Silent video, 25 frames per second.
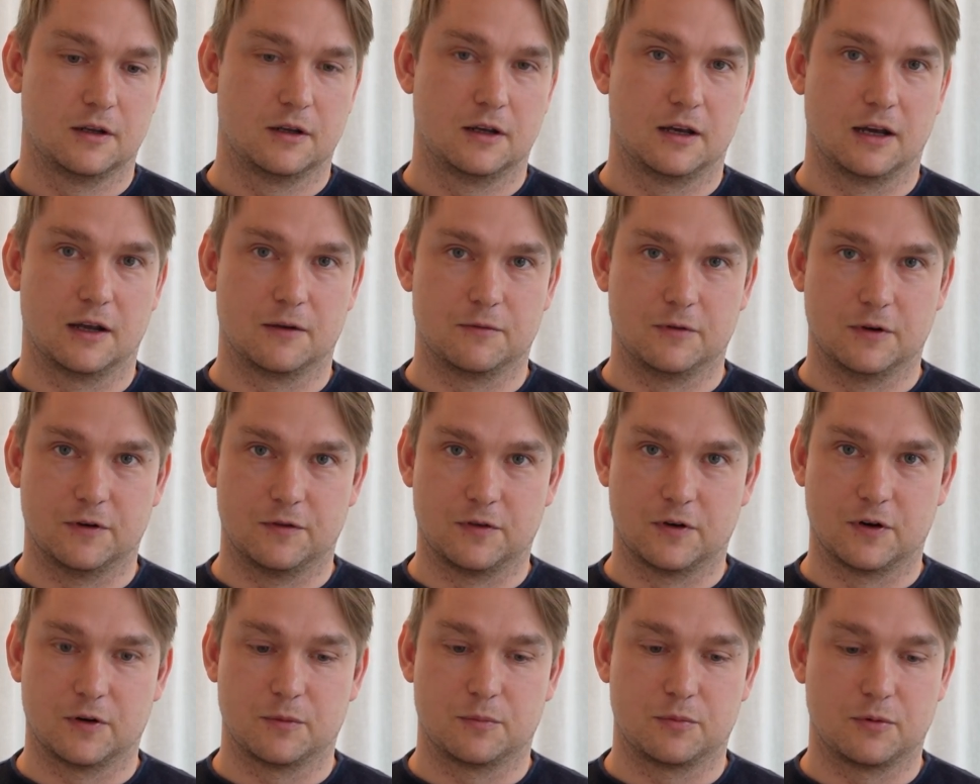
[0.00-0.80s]
And we're
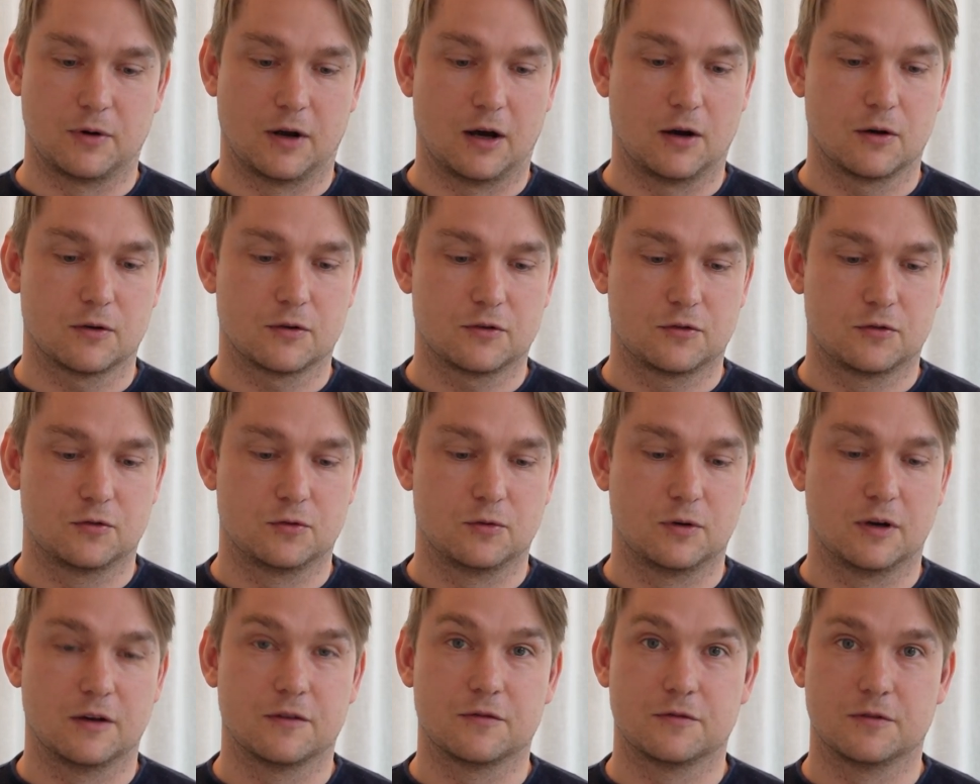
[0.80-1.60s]
very proud
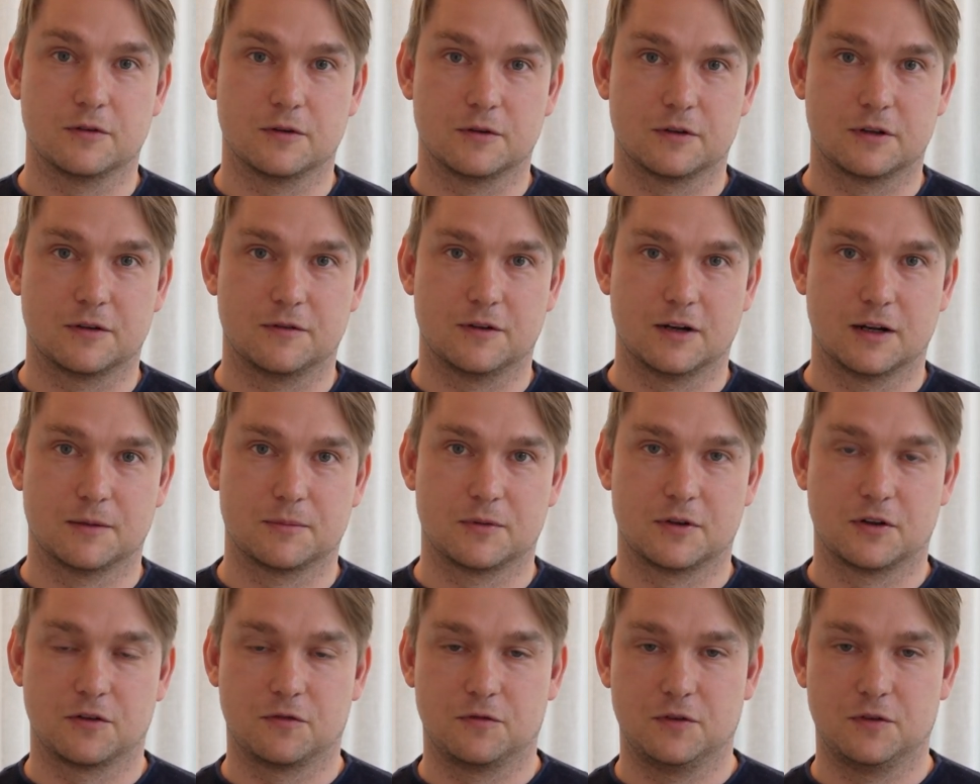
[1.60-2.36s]
to have developed this